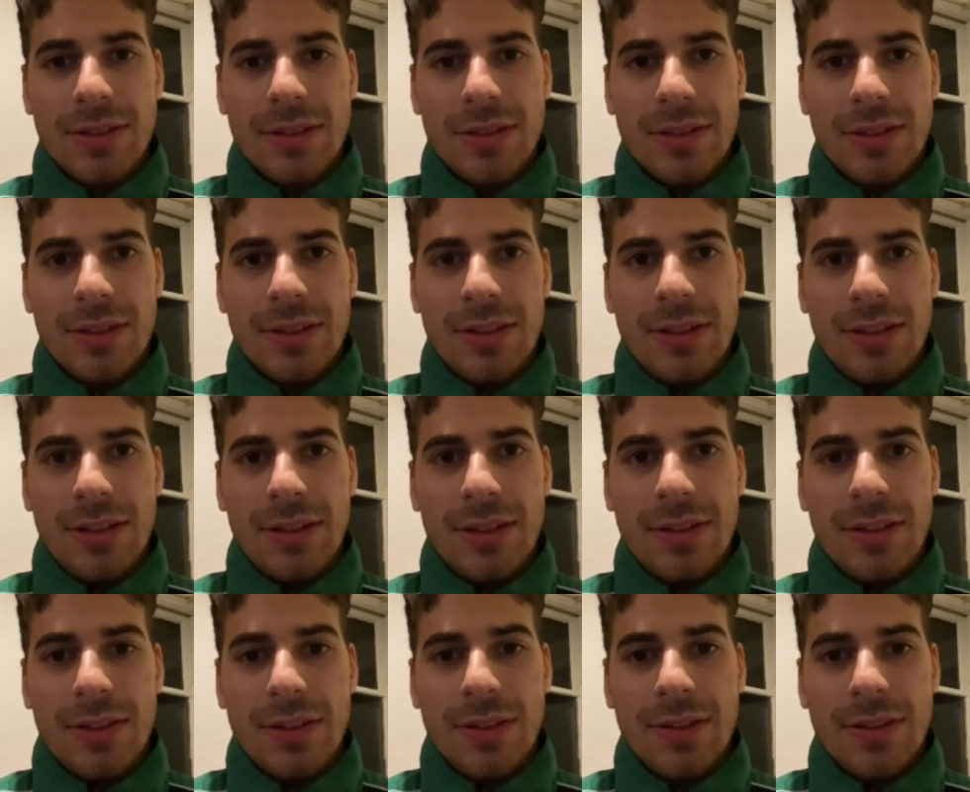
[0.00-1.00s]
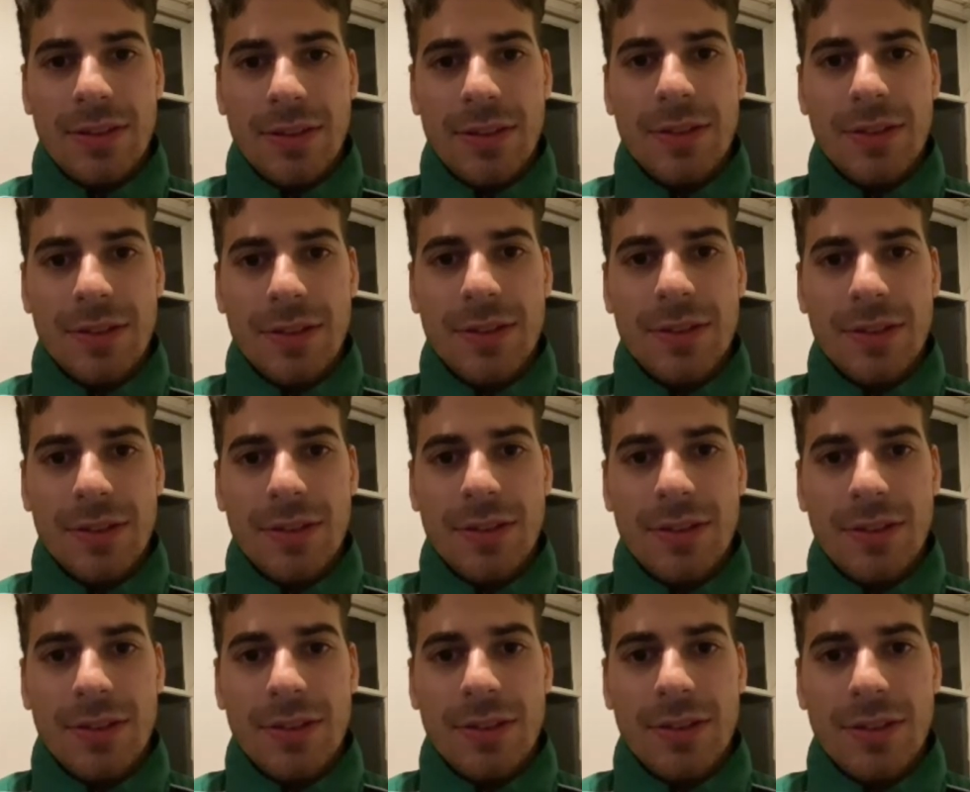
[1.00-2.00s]

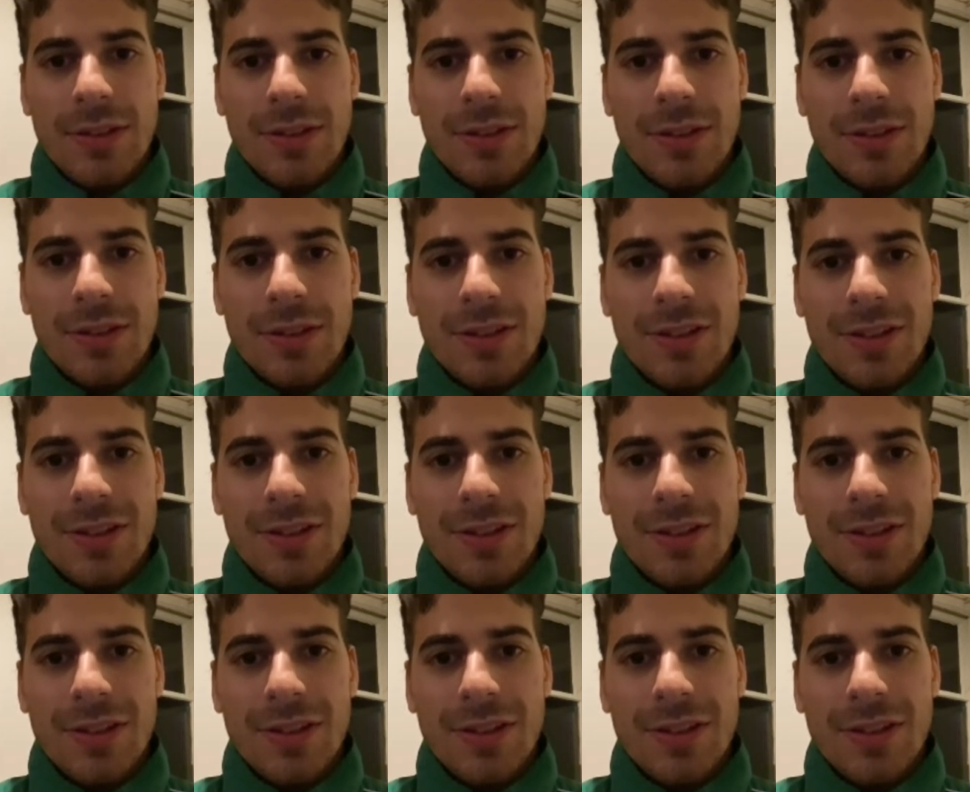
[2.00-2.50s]
(not speaking)